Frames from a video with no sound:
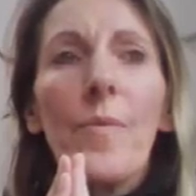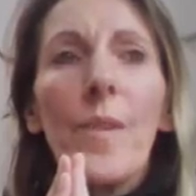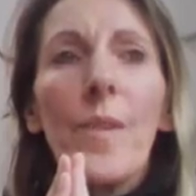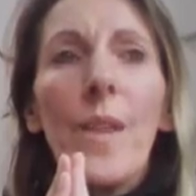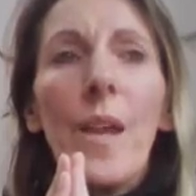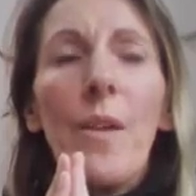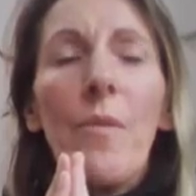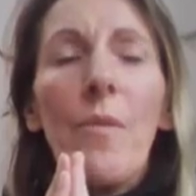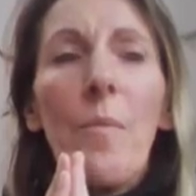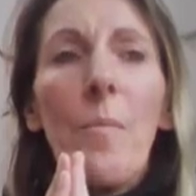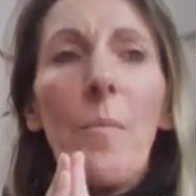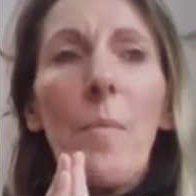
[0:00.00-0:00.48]

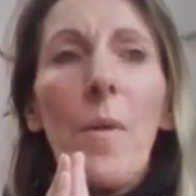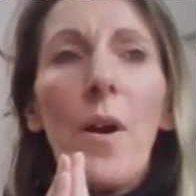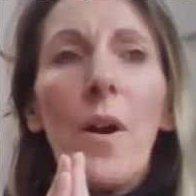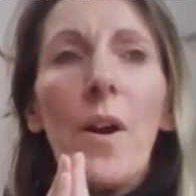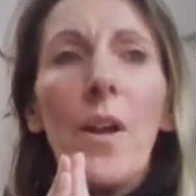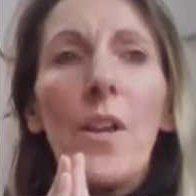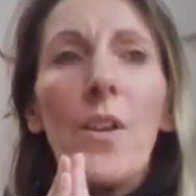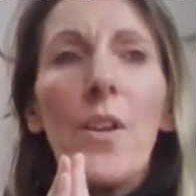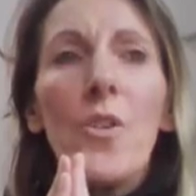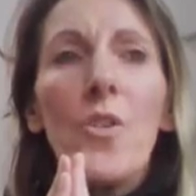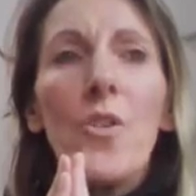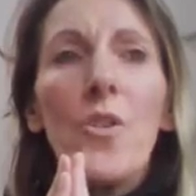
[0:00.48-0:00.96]
they
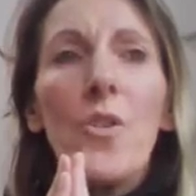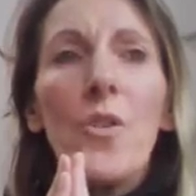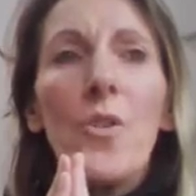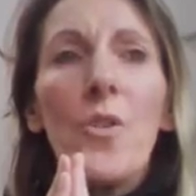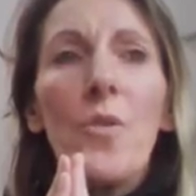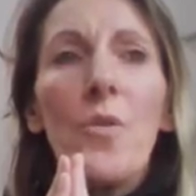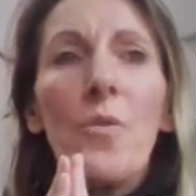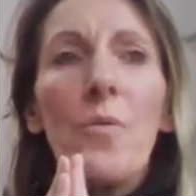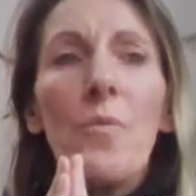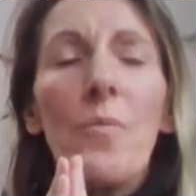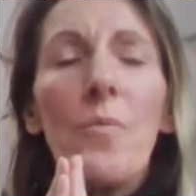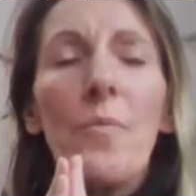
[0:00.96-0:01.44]
remind
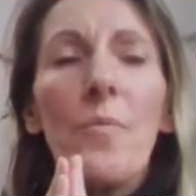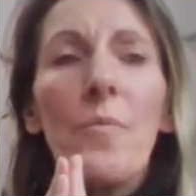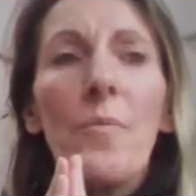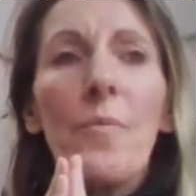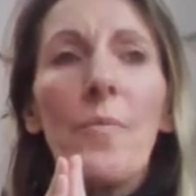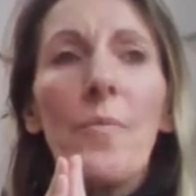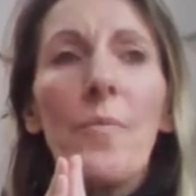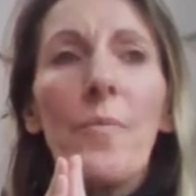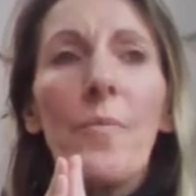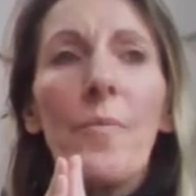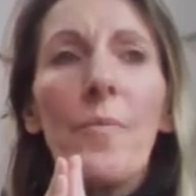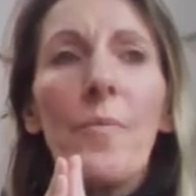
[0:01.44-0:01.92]
you
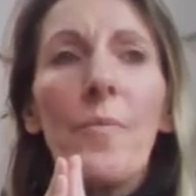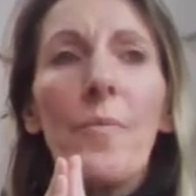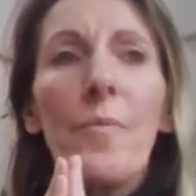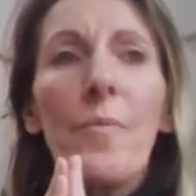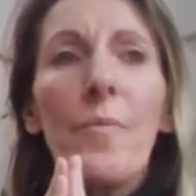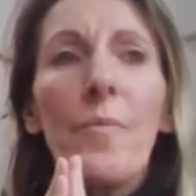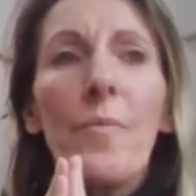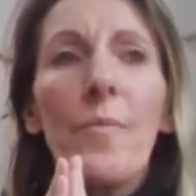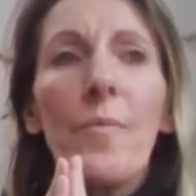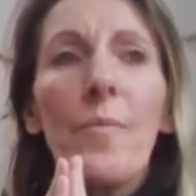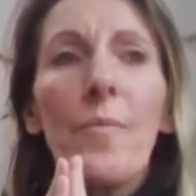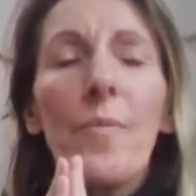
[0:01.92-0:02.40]

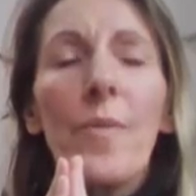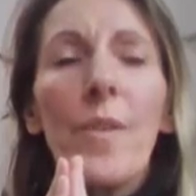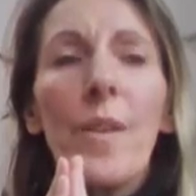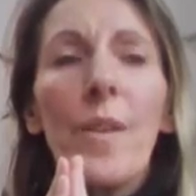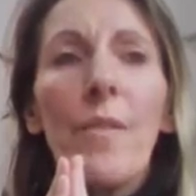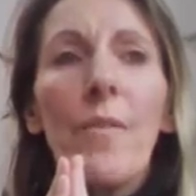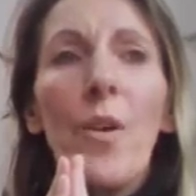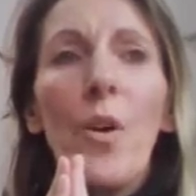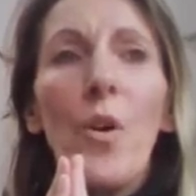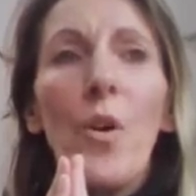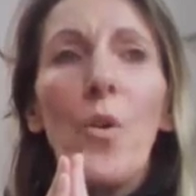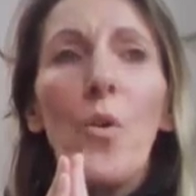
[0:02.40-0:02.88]

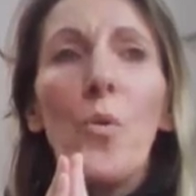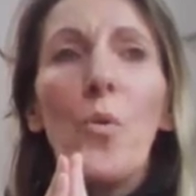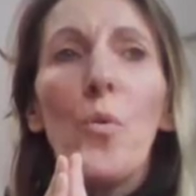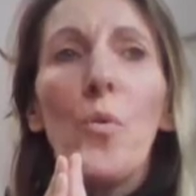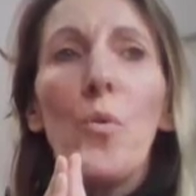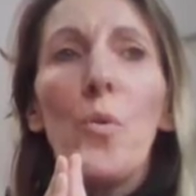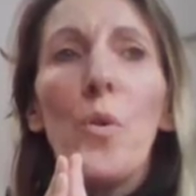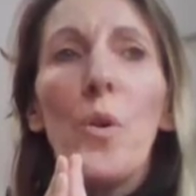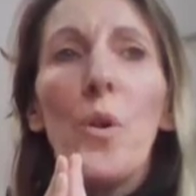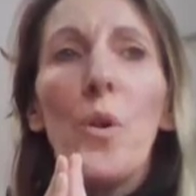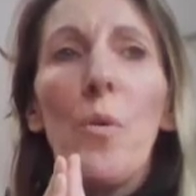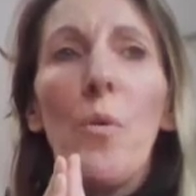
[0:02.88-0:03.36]
of
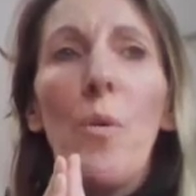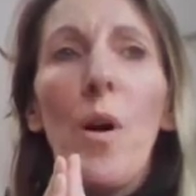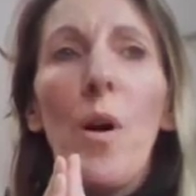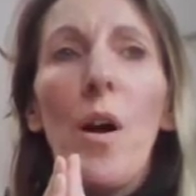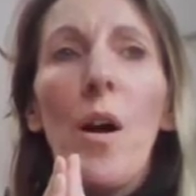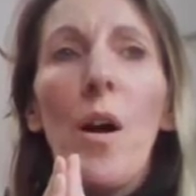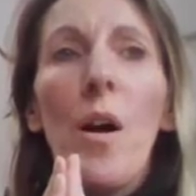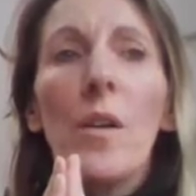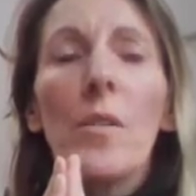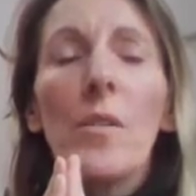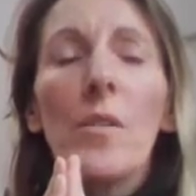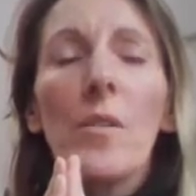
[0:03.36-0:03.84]
who you
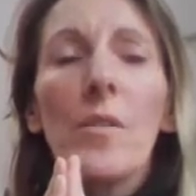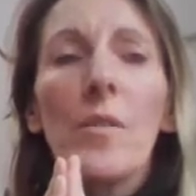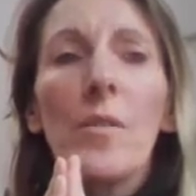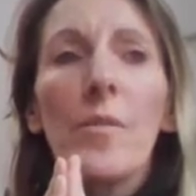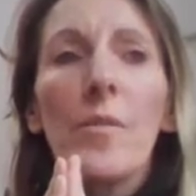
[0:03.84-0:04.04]
are.